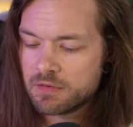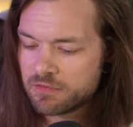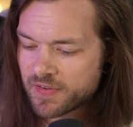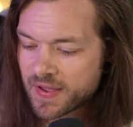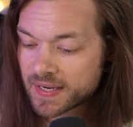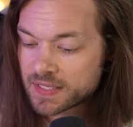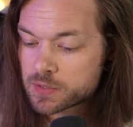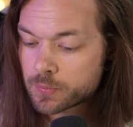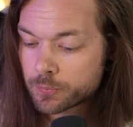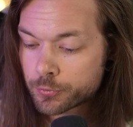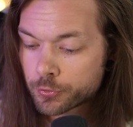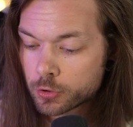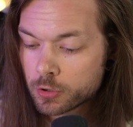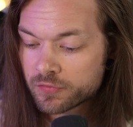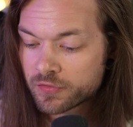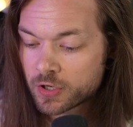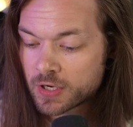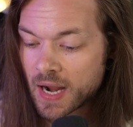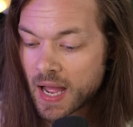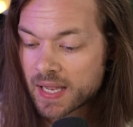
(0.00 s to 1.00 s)
In fact, to
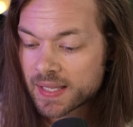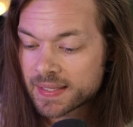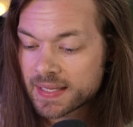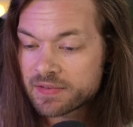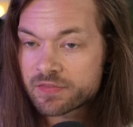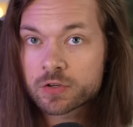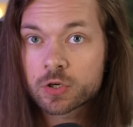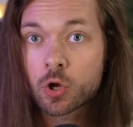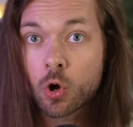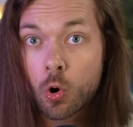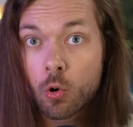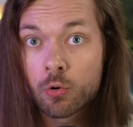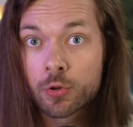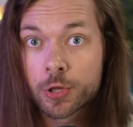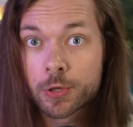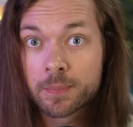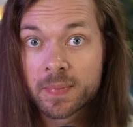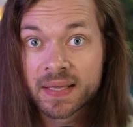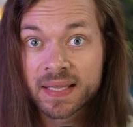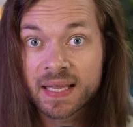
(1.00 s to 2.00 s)
prove it, I'll even call
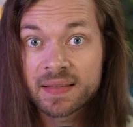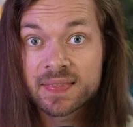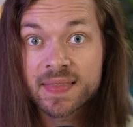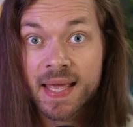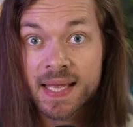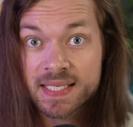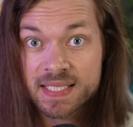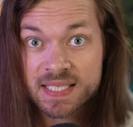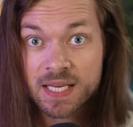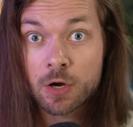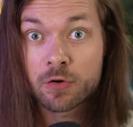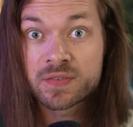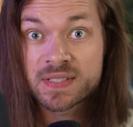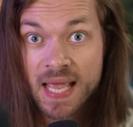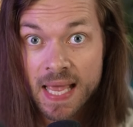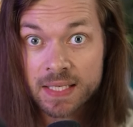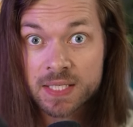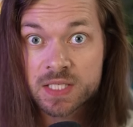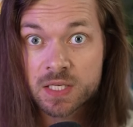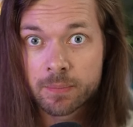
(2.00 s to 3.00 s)
them and get their
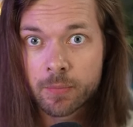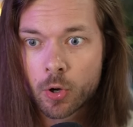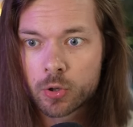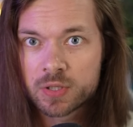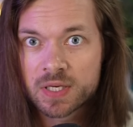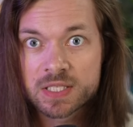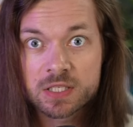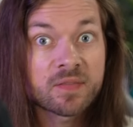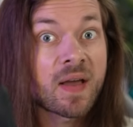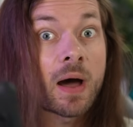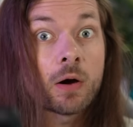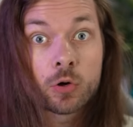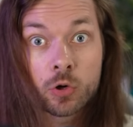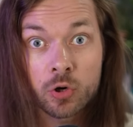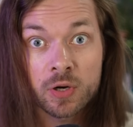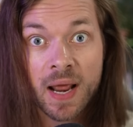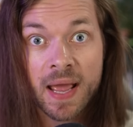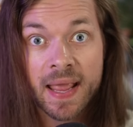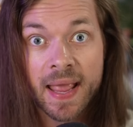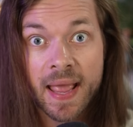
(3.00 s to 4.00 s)
self-testimonies of how good I